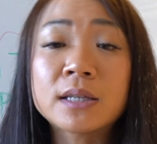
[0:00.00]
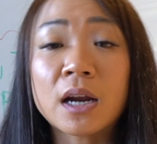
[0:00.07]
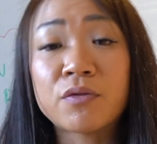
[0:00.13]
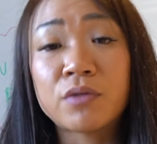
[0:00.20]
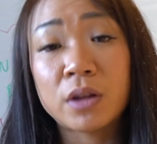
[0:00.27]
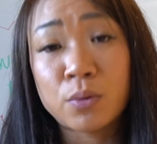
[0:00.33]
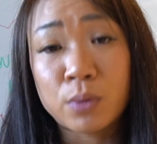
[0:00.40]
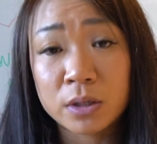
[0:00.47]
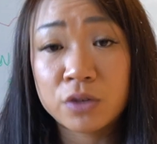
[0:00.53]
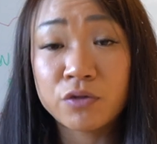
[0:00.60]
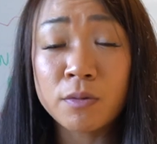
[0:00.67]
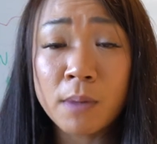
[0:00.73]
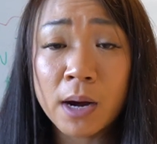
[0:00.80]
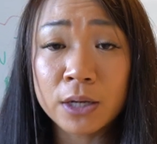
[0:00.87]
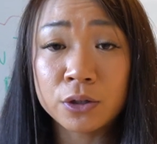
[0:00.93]
that I really want to
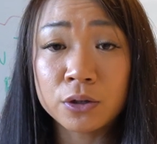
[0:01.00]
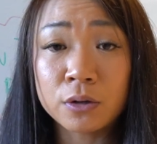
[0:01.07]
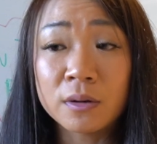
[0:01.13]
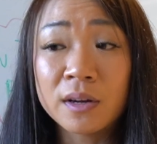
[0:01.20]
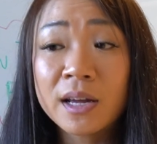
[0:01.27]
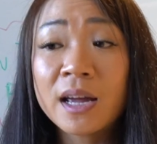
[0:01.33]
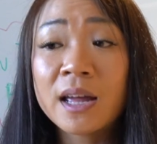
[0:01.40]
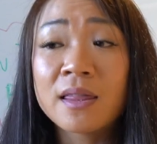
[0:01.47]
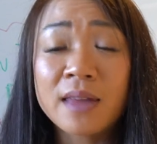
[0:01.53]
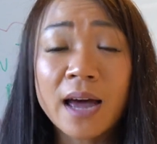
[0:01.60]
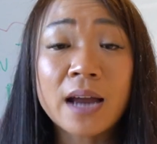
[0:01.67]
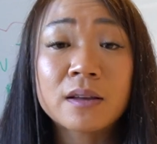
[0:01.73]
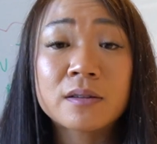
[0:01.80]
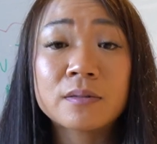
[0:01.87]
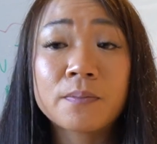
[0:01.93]
remind you,
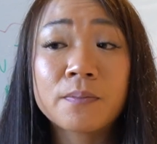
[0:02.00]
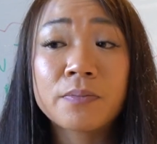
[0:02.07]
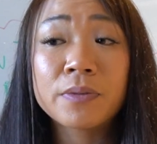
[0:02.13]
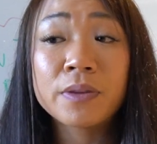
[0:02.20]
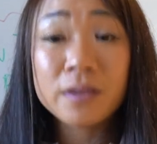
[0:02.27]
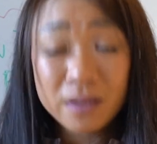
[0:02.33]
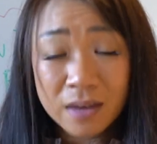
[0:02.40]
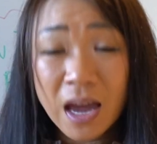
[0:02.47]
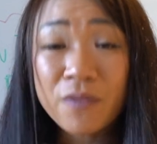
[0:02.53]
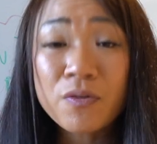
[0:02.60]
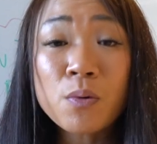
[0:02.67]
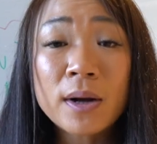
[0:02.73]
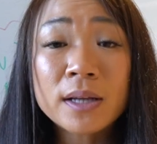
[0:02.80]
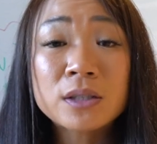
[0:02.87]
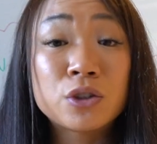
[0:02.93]
that
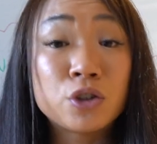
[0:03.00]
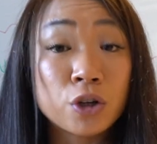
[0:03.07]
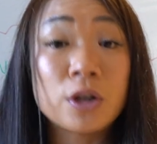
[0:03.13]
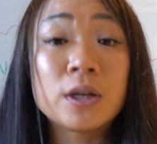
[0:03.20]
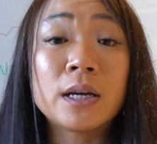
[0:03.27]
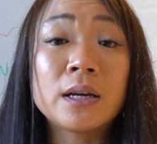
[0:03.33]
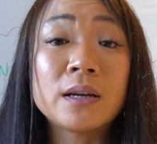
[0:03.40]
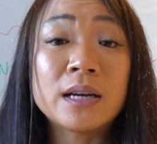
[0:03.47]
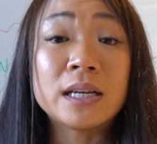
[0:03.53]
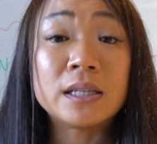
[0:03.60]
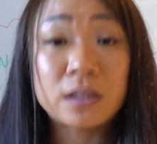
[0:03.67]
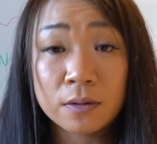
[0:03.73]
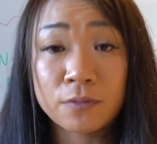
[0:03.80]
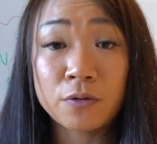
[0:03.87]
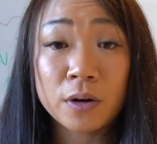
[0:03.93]
everyone's journey is
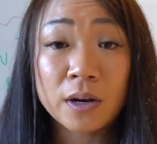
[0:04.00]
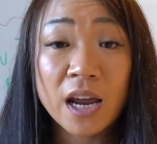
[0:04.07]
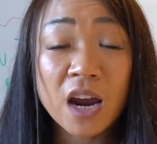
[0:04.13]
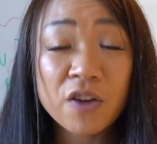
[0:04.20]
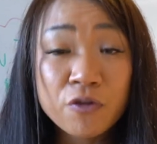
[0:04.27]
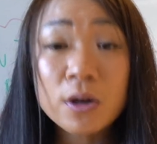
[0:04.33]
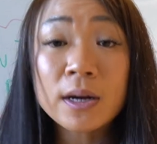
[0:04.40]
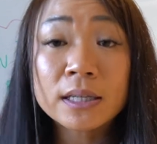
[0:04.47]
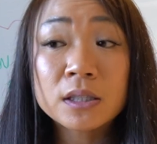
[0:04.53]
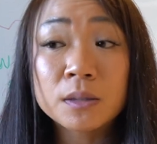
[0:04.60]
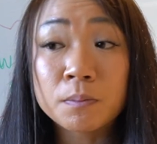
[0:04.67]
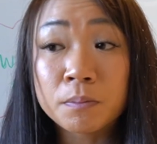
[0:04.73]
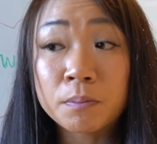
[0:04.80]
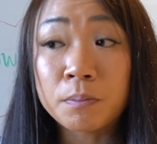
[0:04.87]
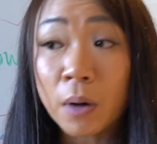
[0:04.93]
different. Everyone's
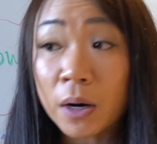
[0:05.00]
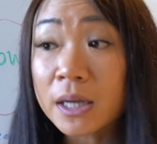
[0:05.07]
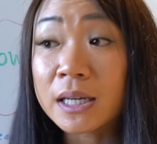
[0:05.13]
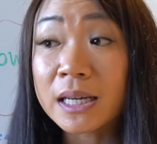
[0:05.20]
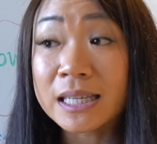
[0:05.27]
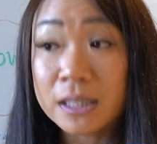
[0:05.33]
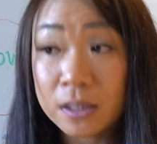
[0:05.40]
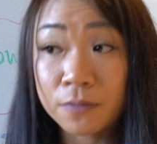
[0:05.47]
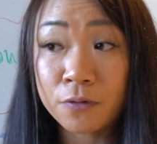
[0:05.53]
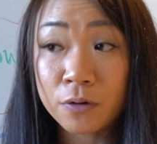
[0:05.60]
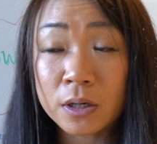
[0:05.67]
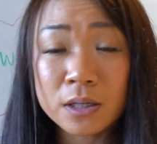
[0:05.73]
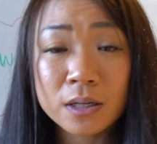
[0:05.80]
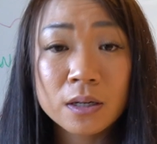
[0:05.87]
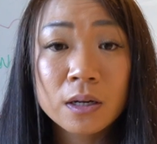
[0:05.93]
body is
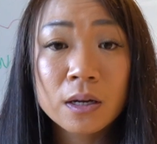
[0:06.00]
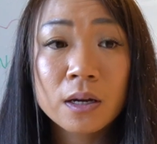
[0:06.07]
different.